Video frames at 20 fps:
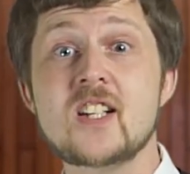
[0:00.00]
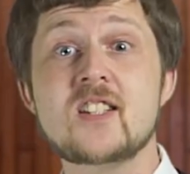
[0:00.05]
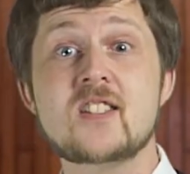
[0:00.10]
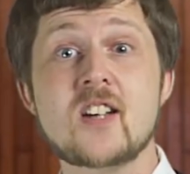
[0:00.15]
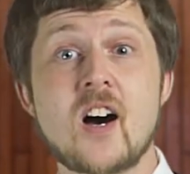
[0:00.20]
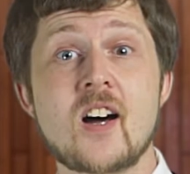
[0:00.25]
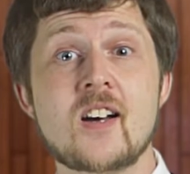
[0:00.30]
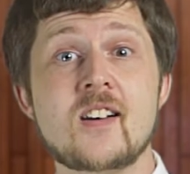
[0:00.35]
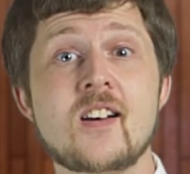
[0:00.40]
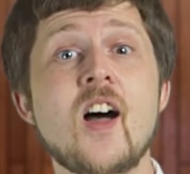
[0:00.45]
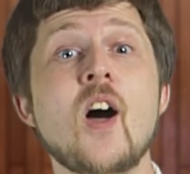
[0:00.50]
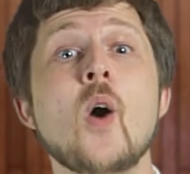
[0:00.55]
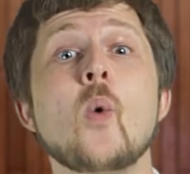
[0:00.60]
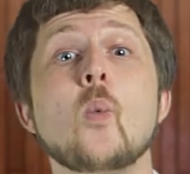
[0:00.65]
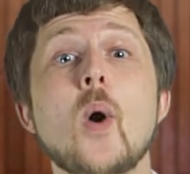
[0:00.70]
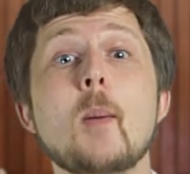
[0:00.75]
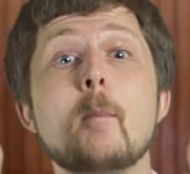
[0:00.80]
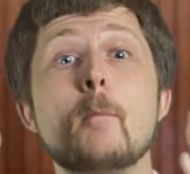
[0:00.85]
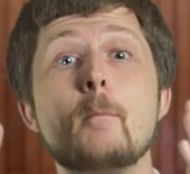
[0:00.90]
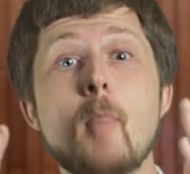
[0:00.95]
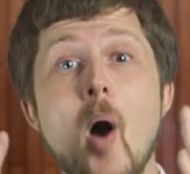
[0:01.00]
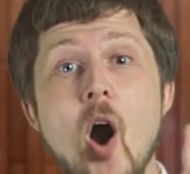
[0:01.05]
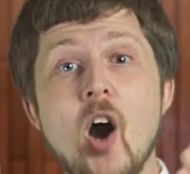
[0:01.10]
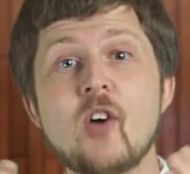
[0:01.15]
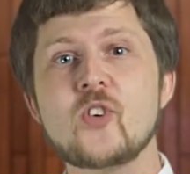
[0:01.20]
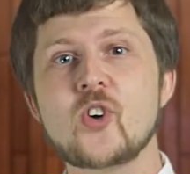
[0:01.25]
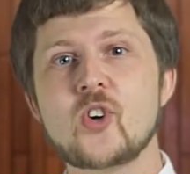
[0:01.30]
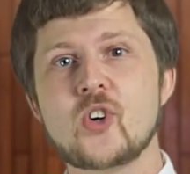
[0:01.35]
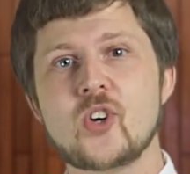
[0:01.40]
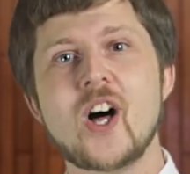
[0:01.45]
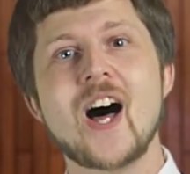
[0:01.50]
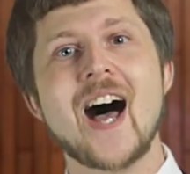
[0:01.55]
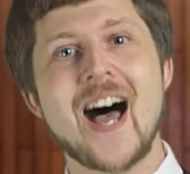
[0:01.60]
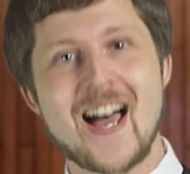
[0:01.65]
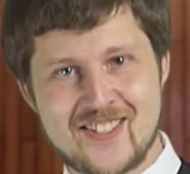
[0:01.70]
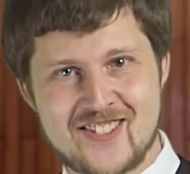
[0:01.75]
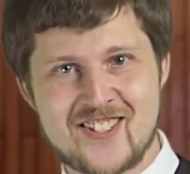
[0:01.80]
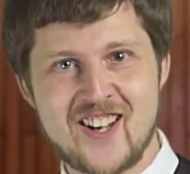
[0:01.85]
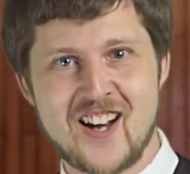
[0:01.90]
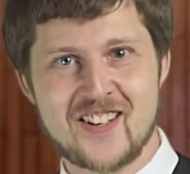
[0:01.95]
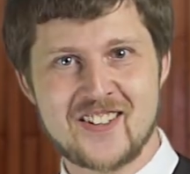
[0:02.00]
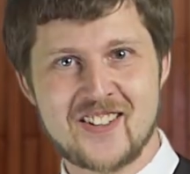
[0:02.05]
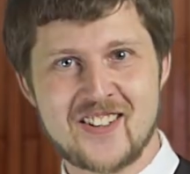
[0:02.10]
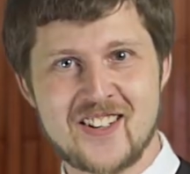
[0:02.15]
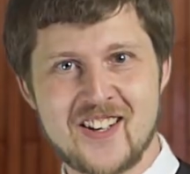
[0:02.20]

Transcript: done what Marvel has done,